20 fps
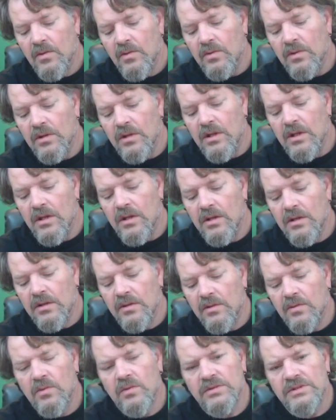
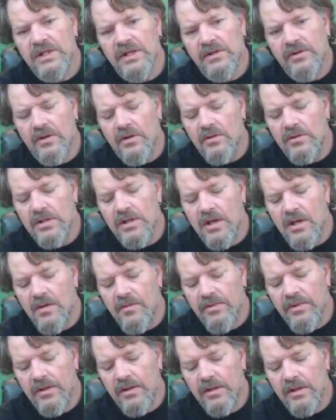we'll take her on
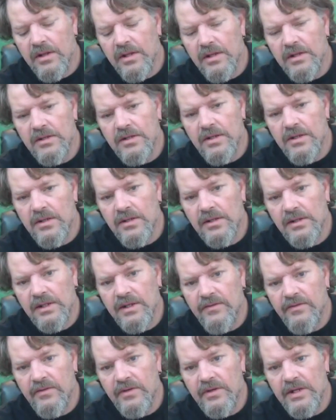up and
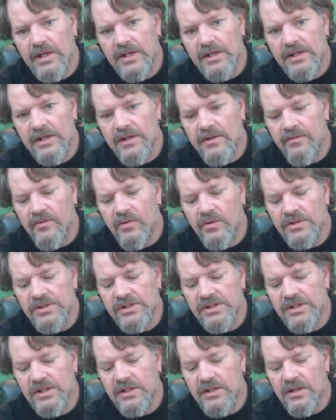give you an idea of what
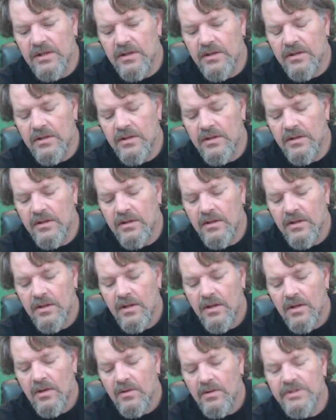she
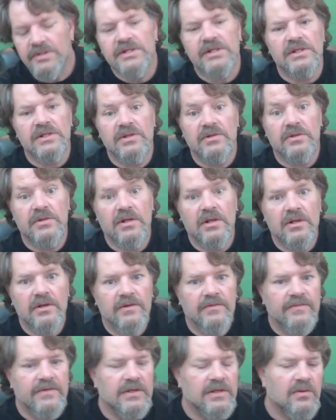can do at
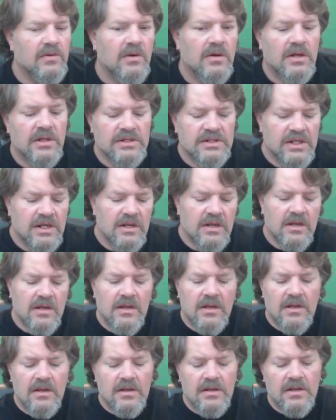150 watts.
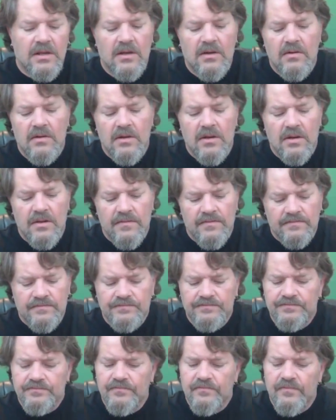Now,
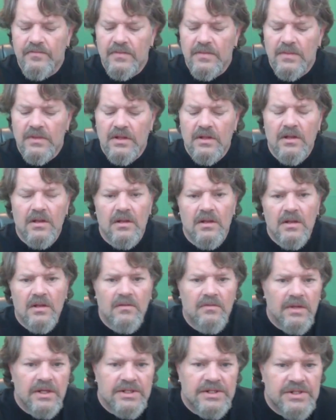
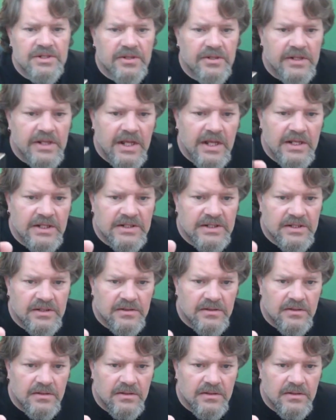make sure, guys,